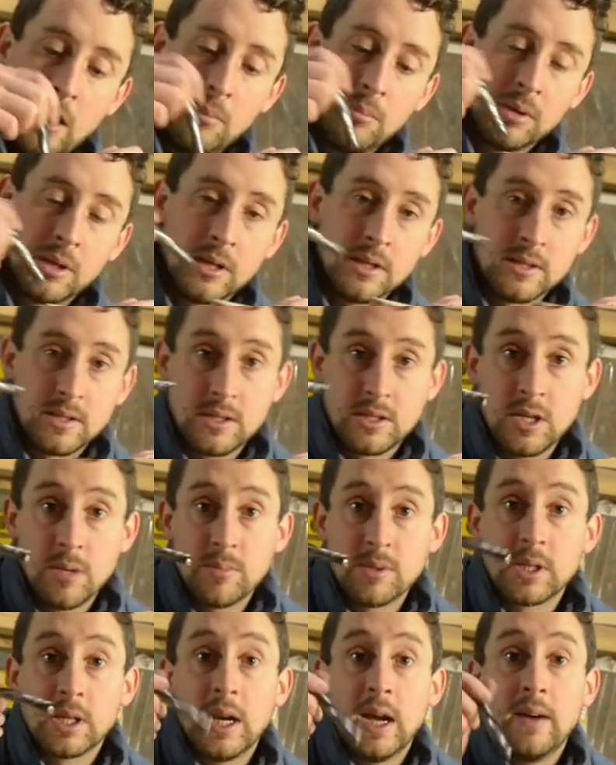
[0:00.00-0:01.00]
because the
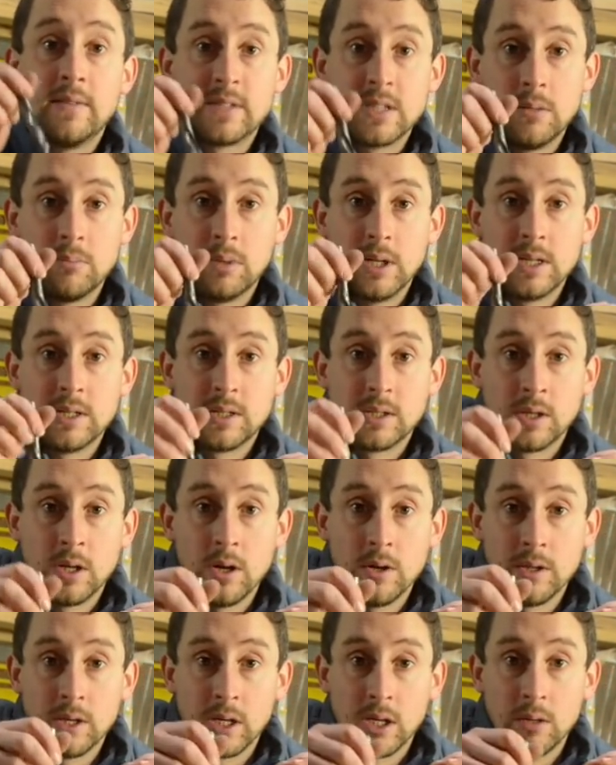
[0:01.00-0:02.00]
chips are going to have some place to
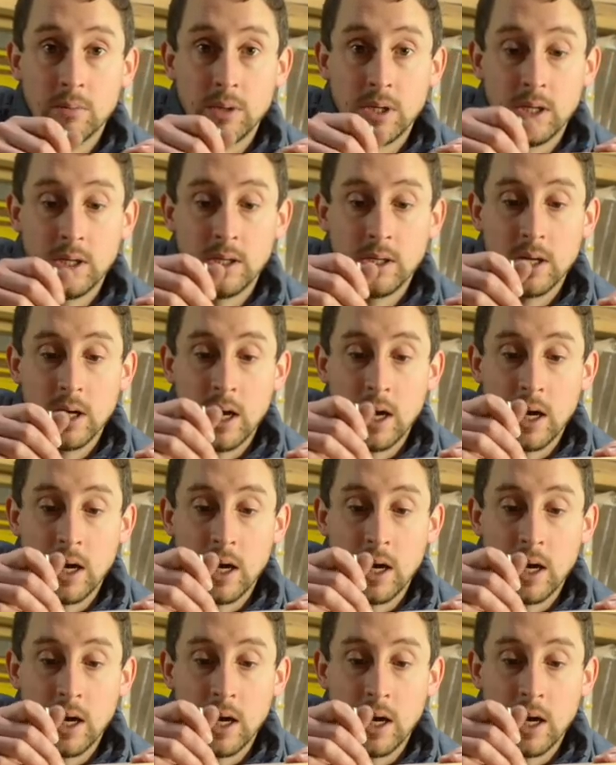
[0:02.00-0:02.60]
go. They're going to be